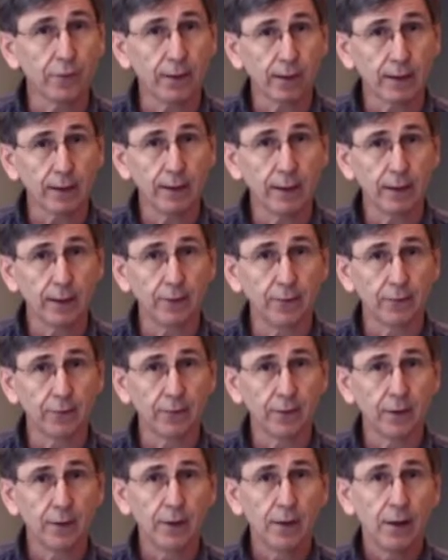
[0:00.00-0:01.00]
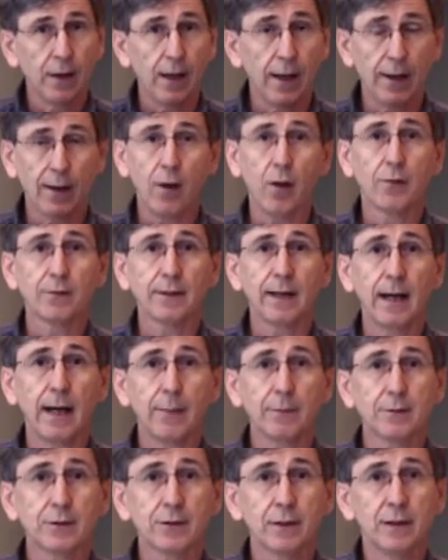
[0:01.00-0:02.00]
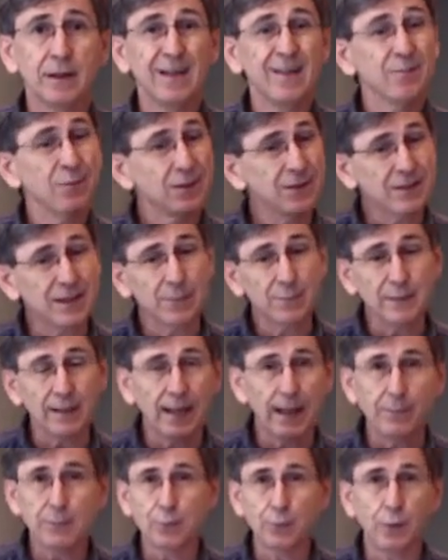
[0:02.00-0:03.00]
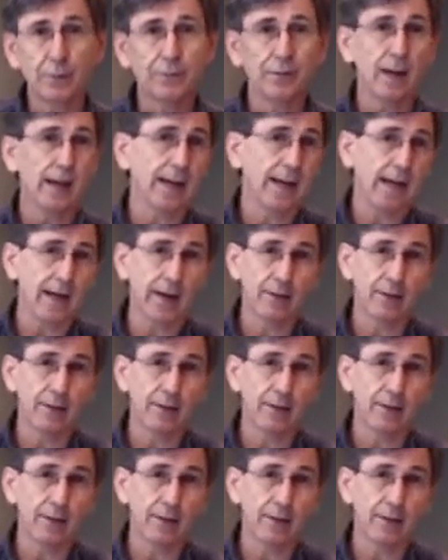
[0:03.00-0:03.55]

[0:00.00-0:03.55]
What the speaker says: our kids at all times. But sometimes we've not had